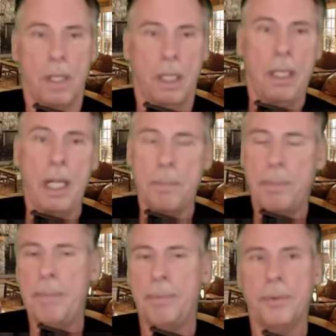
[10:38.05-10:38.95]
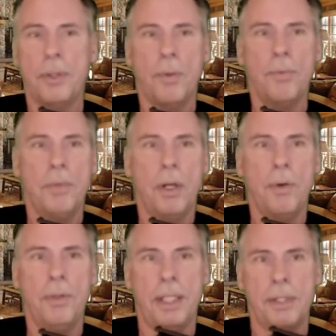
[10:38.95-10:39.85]
A lot of people don't
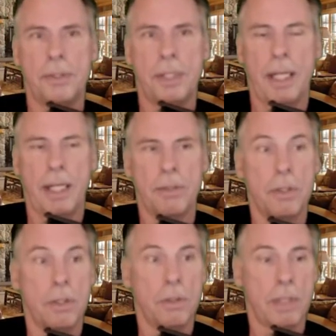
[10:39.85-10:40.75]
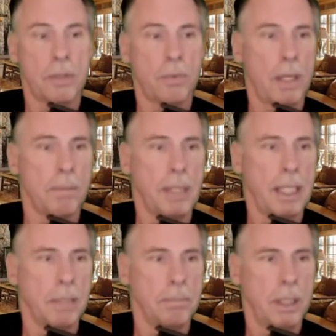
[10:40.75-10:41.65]
know these things, so that's why I'm
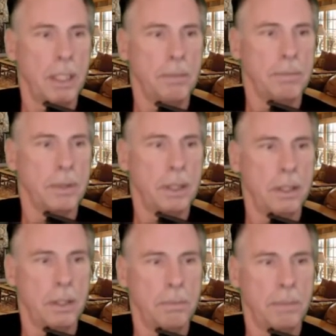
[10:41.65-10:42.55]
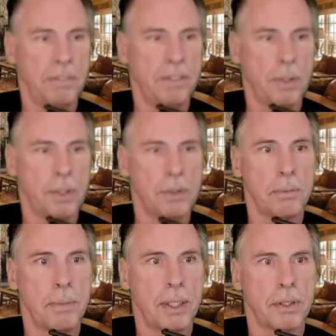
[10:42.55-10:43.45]
bringing them up. Uh-oh, my focus
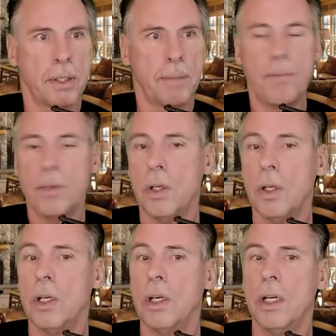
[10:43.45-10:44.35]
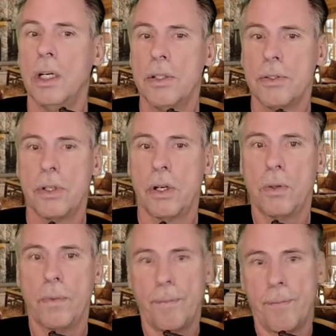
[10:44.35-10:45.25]
is messed up.
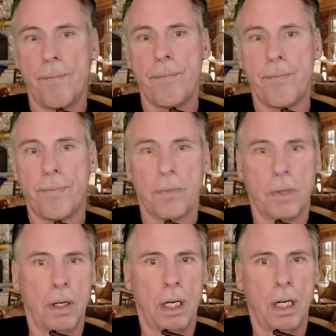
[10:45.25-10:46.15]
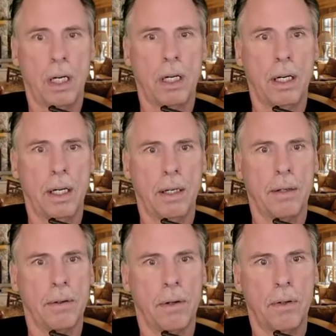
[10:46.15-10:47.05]
So,
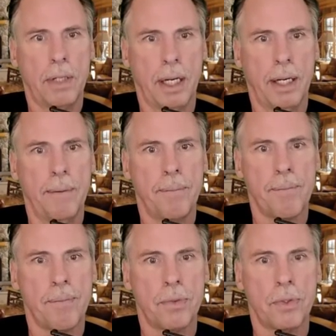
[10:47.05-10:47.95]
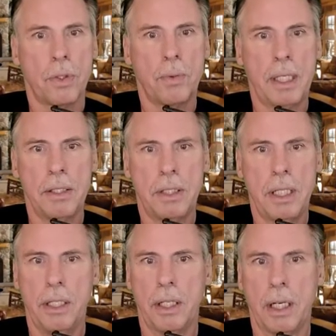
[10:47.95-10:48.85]
okay, so we
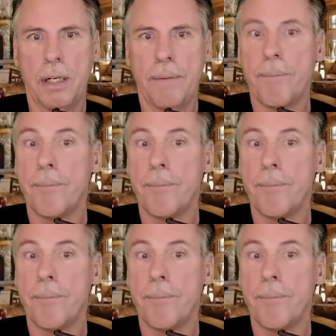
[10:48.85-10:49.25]
continue here.